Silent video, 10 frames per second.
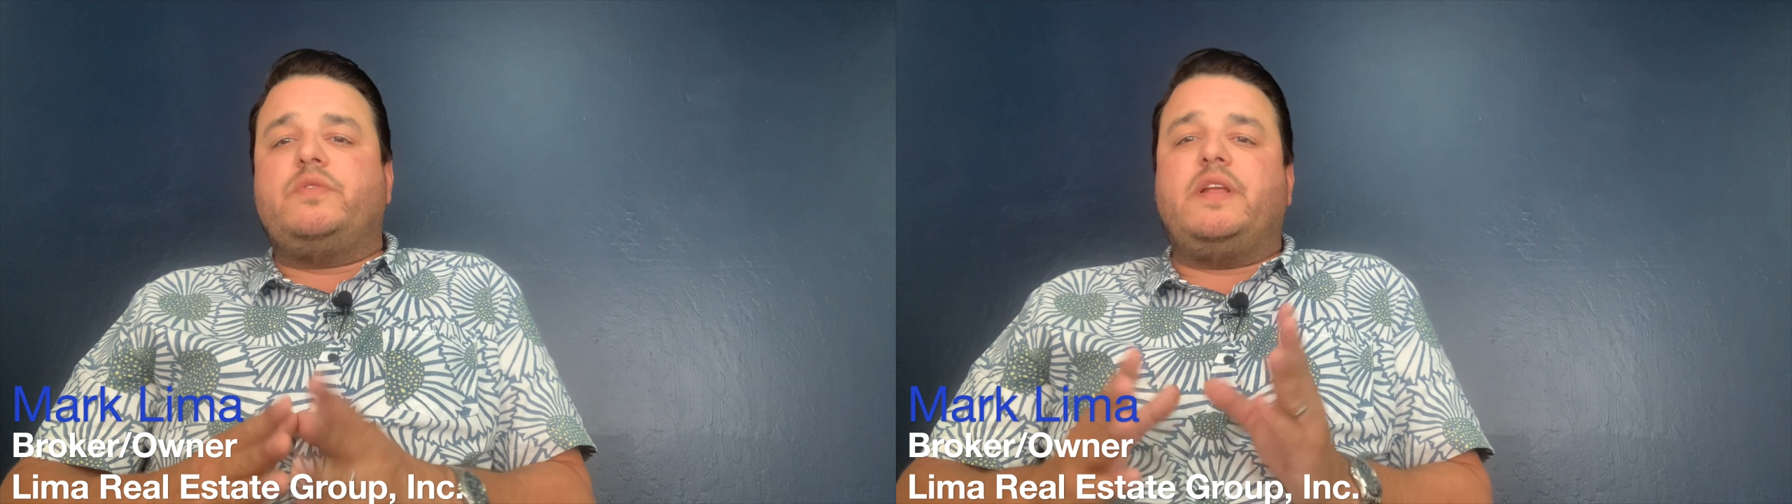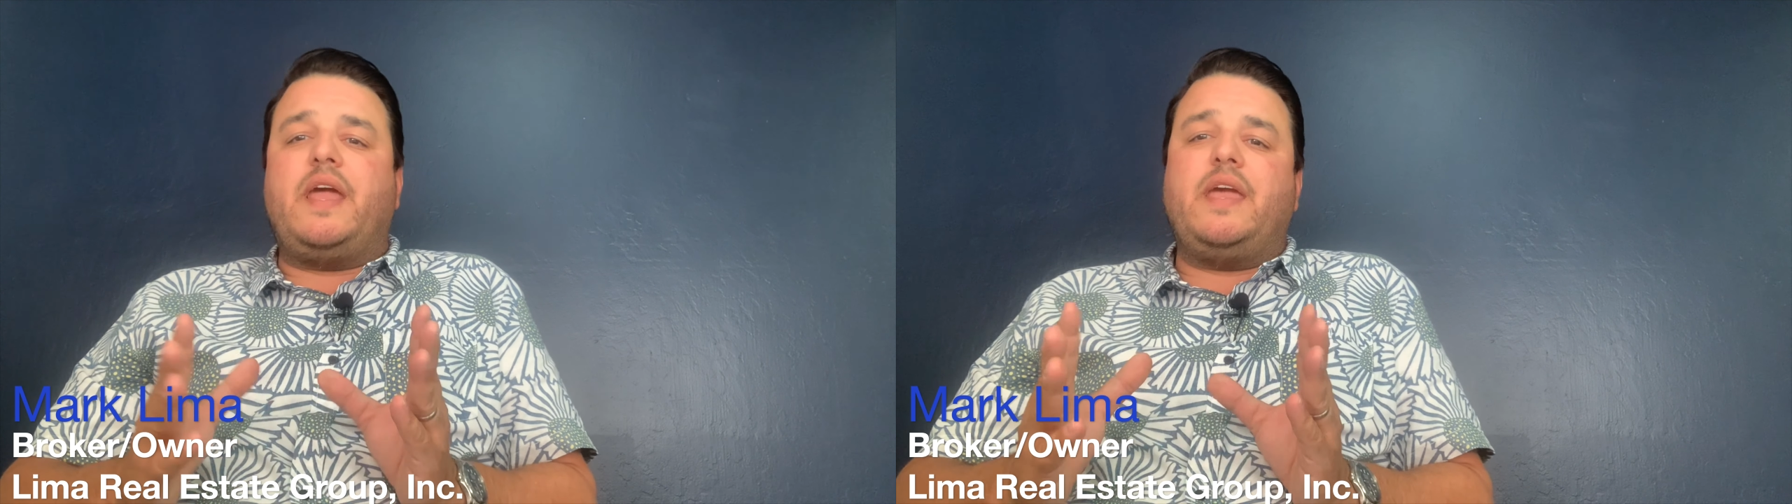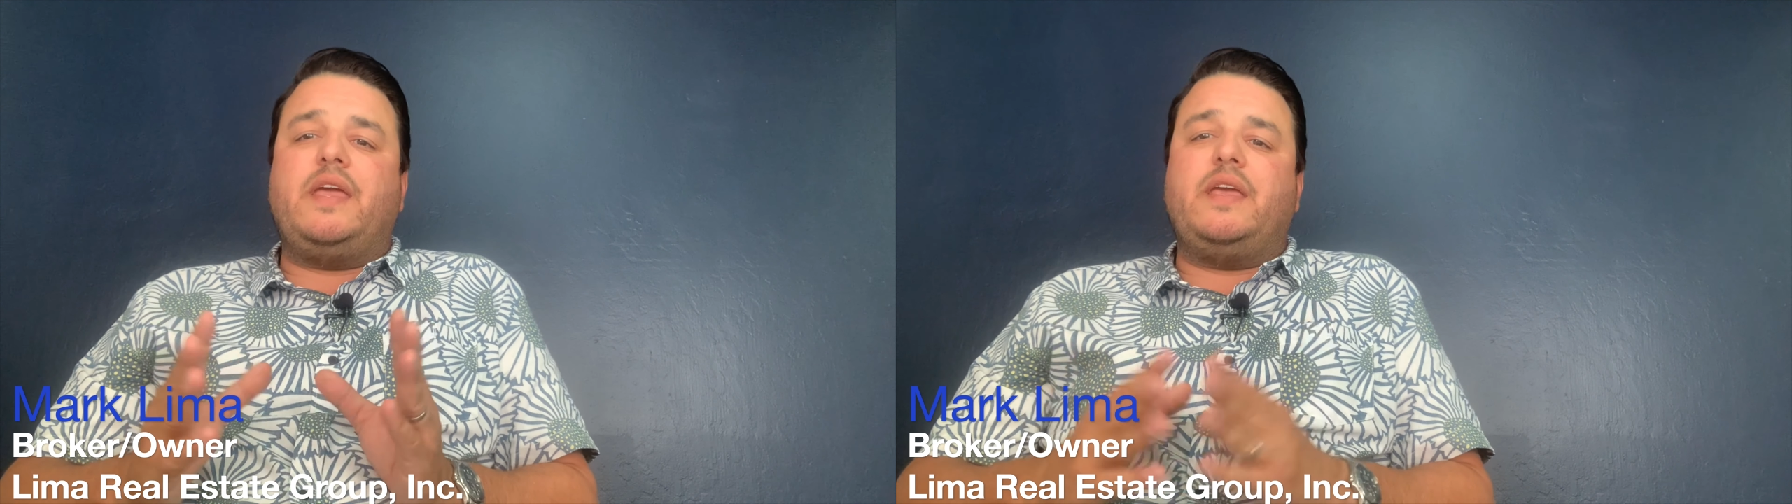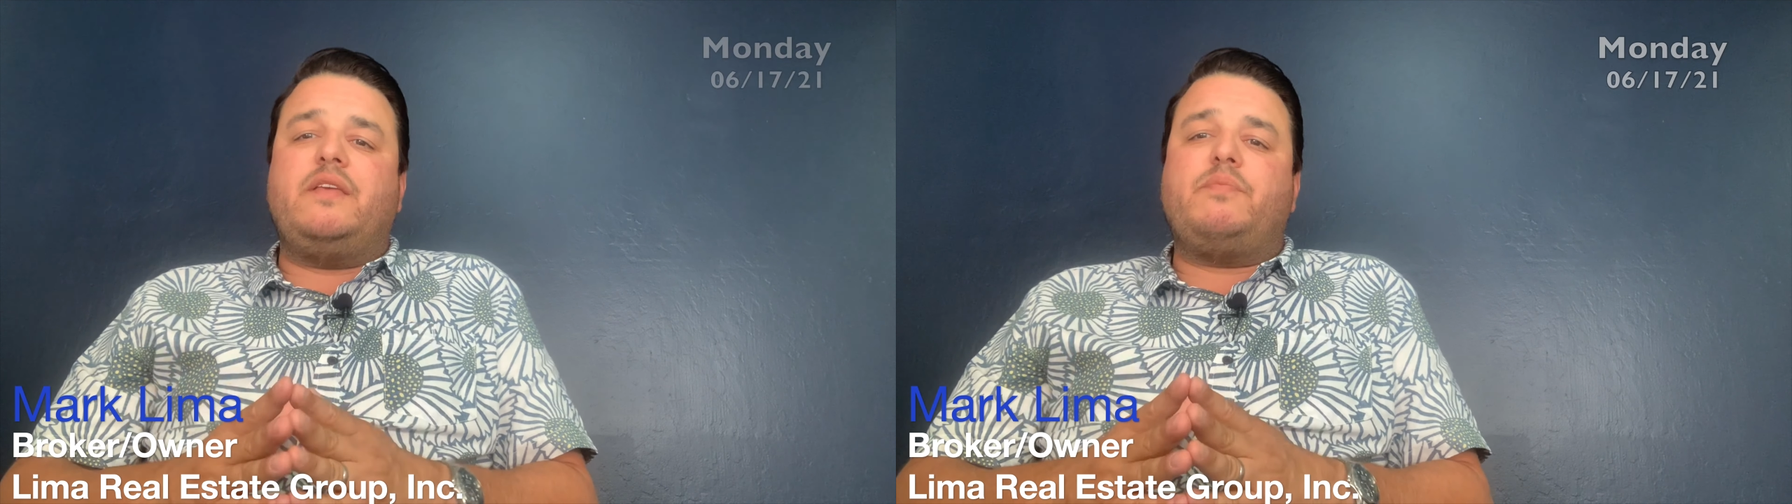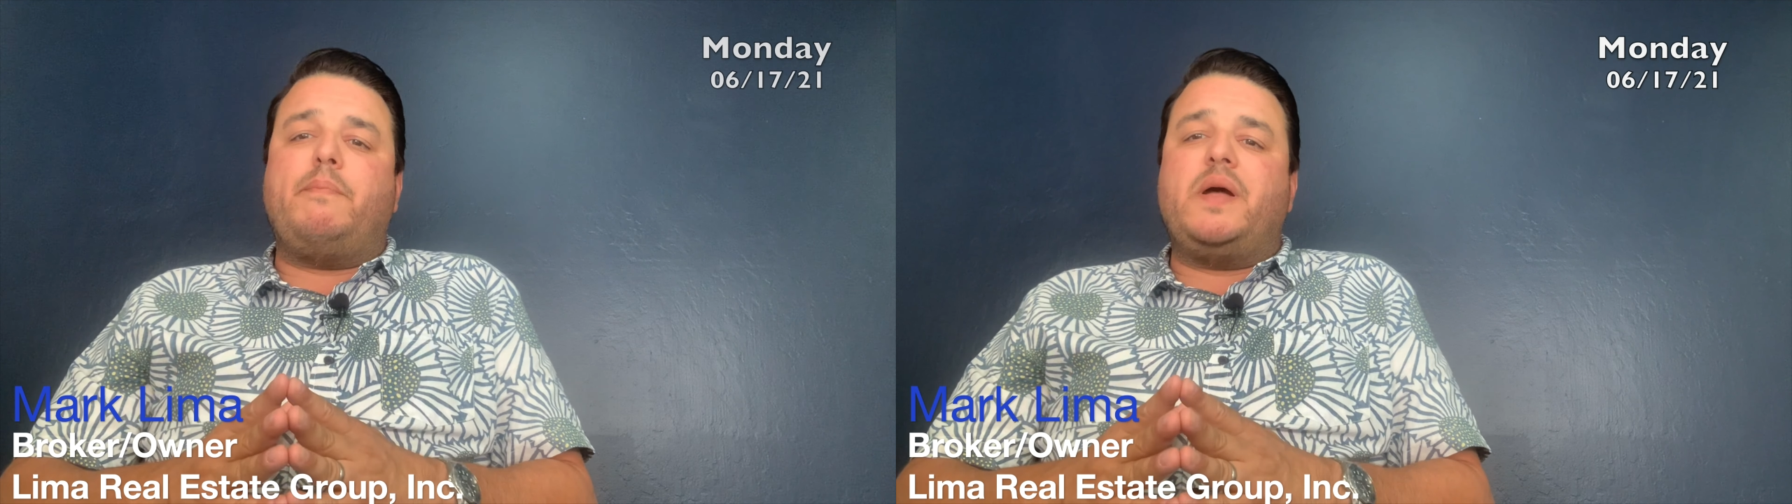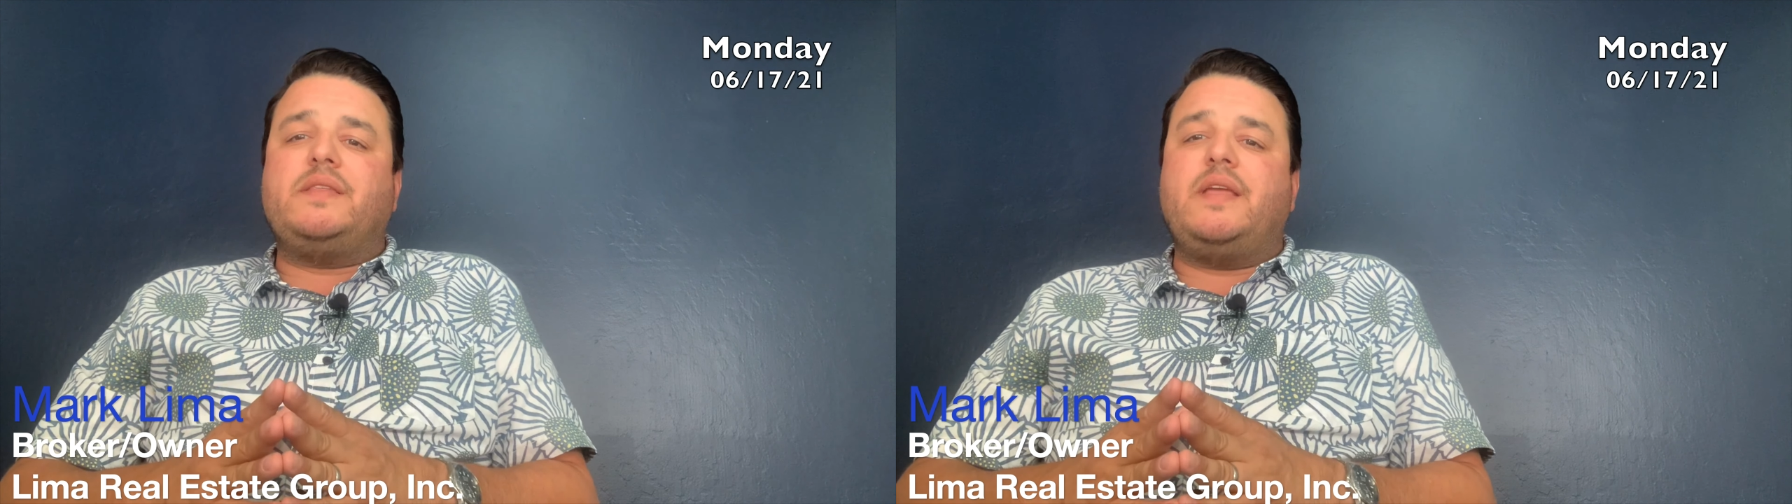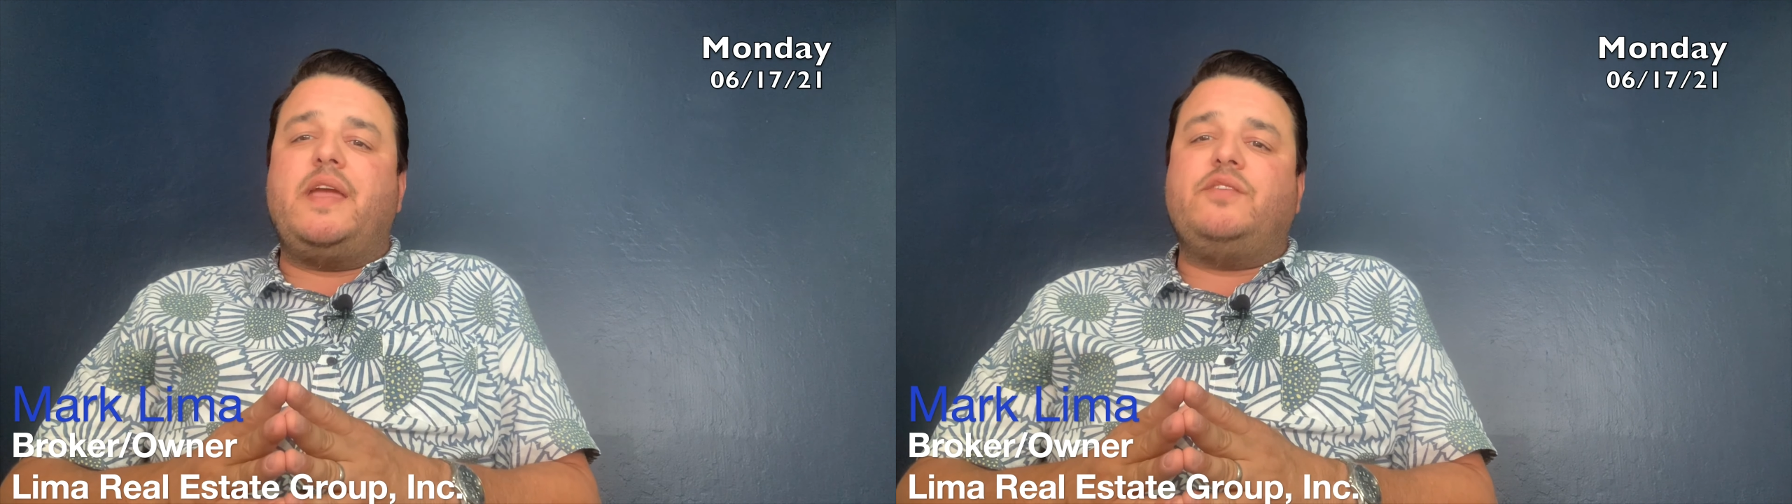Today is Monday,